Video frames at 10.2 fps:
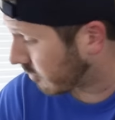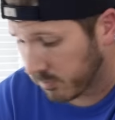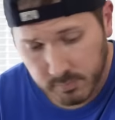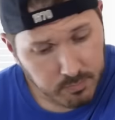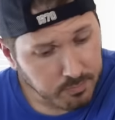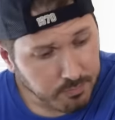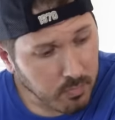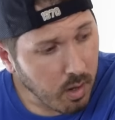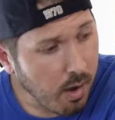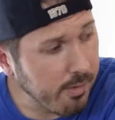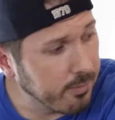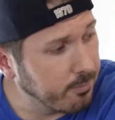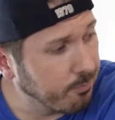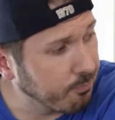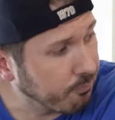
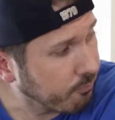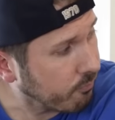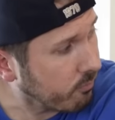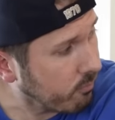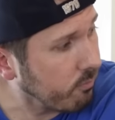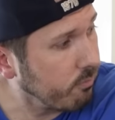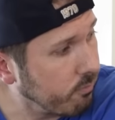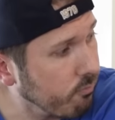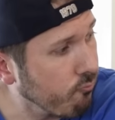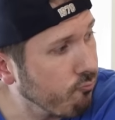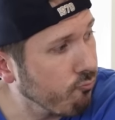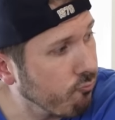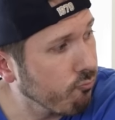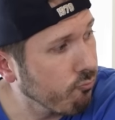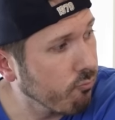
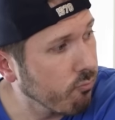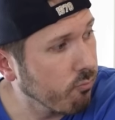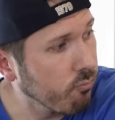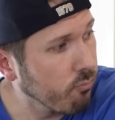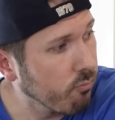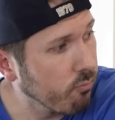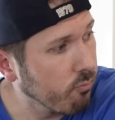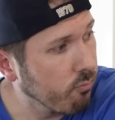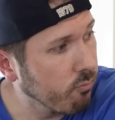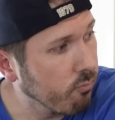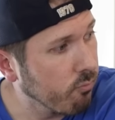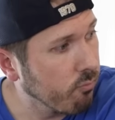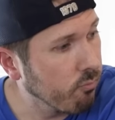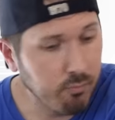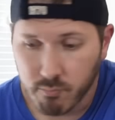
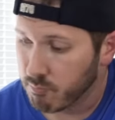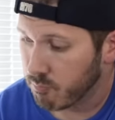Nothing is said.